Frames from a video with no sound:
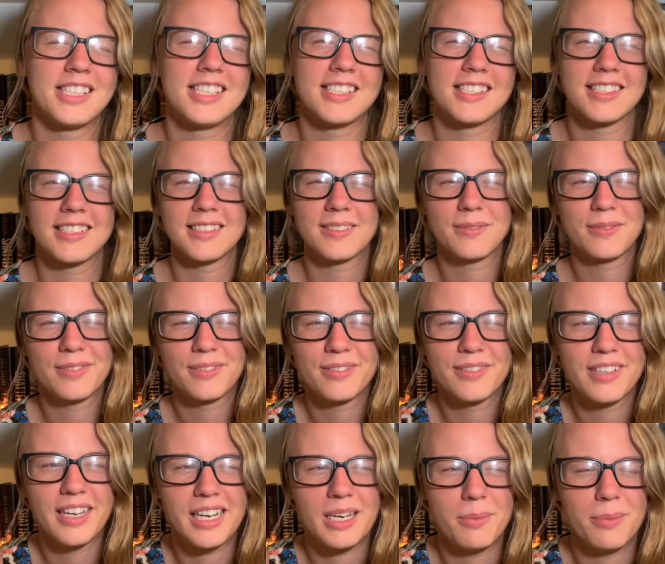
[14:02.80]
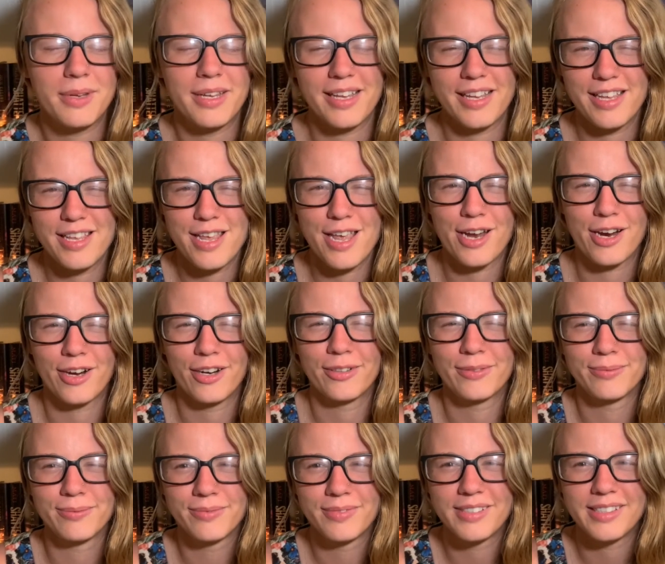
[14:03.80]
is gonna be a year.
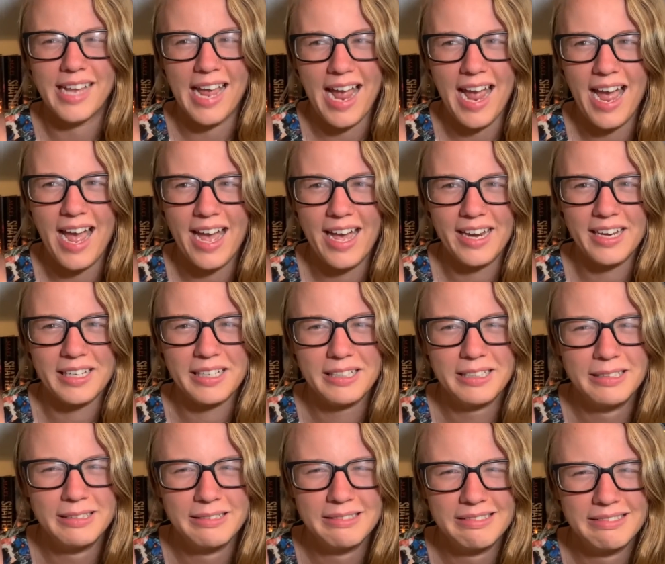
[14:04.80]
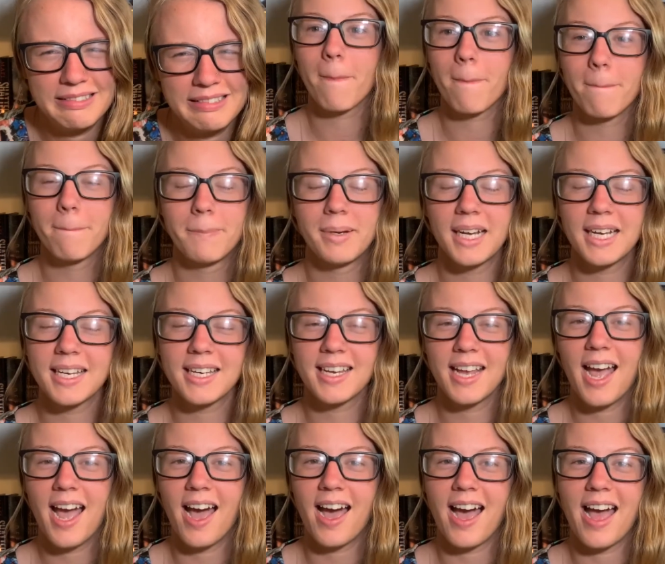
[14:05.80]
Sad. But
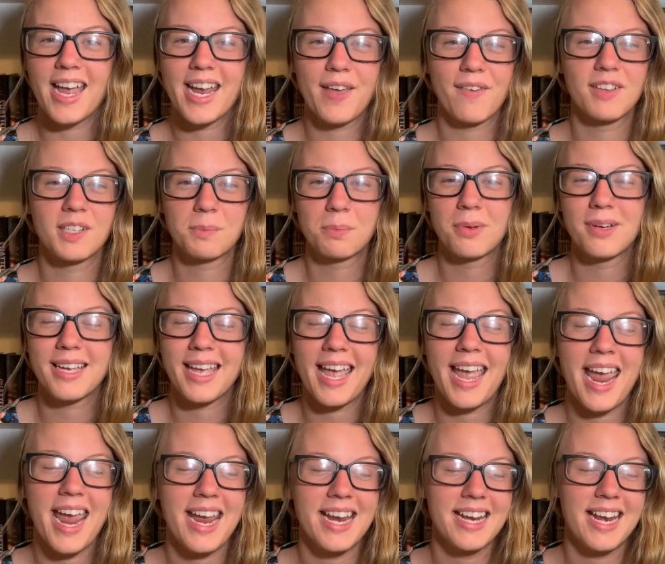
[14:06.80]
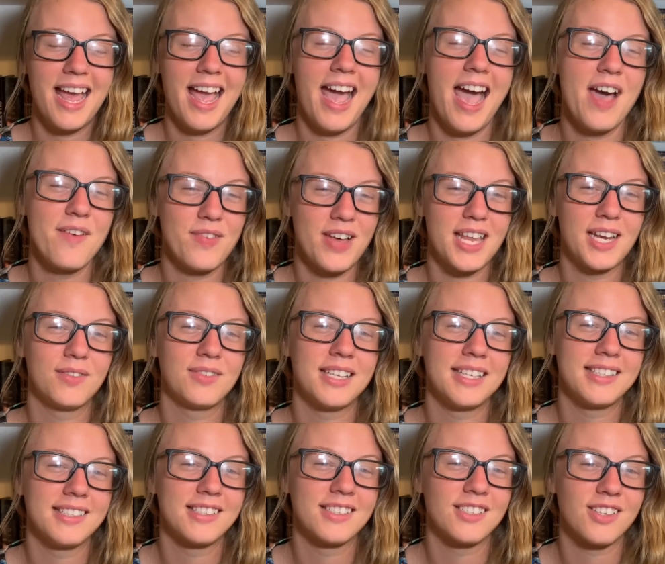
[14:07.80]
yeah, I give this book 8.5 out of
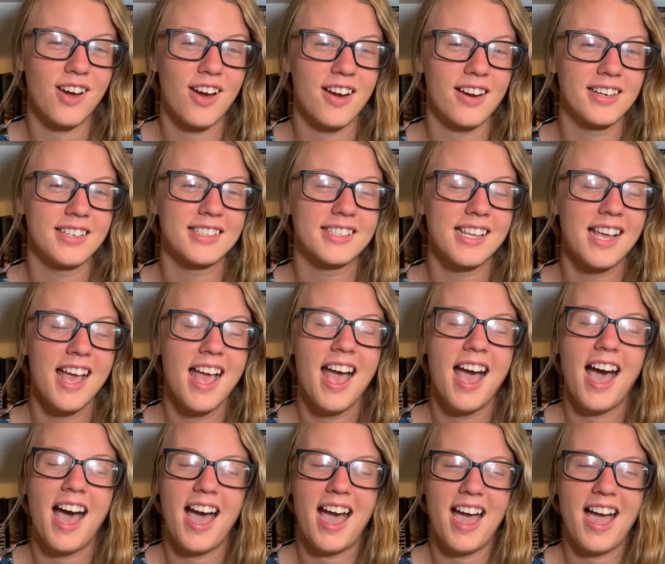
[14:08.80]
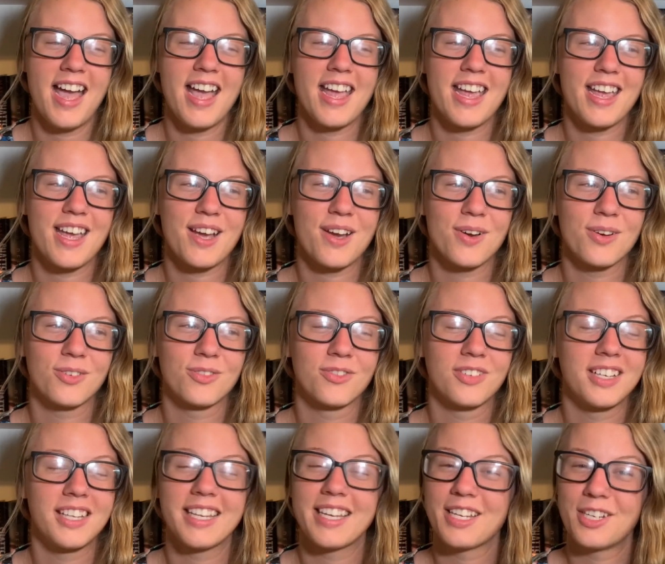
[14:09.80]
10 stars. I
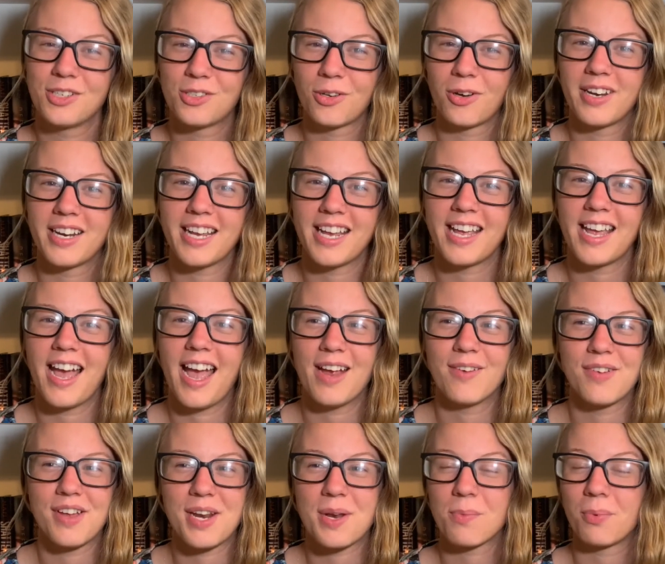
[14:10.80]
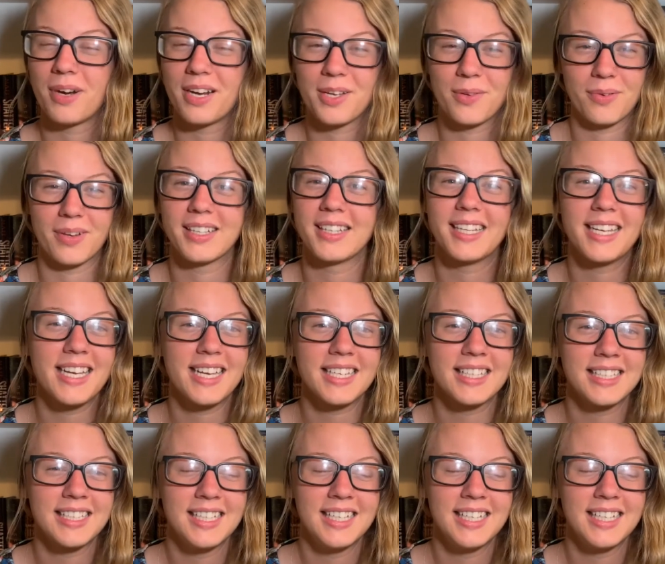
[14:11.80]
really enjoyed it. I read it pretty quickly,